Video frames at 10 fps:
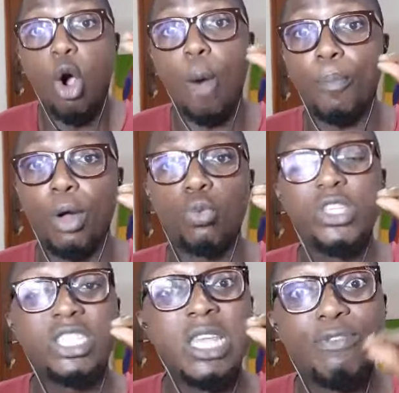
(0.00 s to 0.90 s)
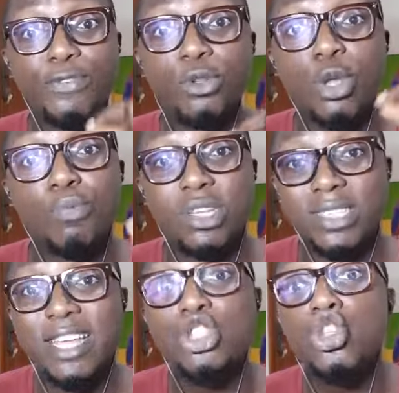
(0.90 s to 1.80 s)
upon which they feel the
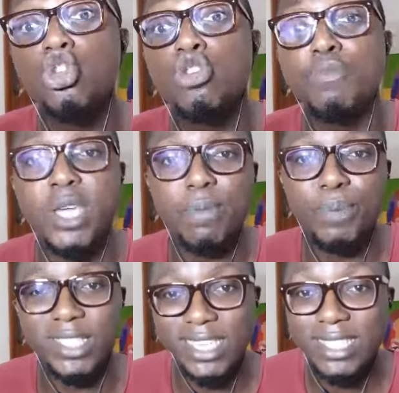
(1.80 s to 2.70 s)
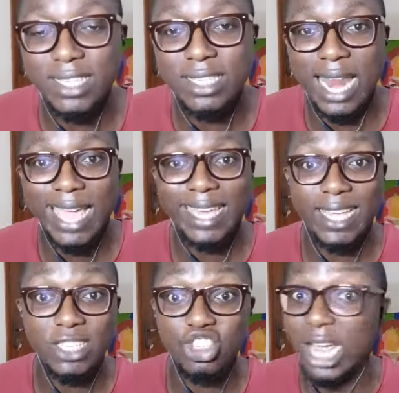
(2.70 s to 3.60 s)
president should be impeached. It is
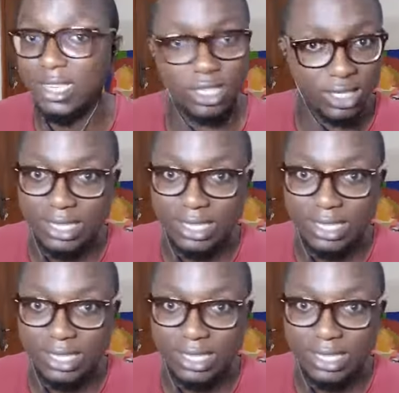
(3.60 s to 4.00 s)
like charges.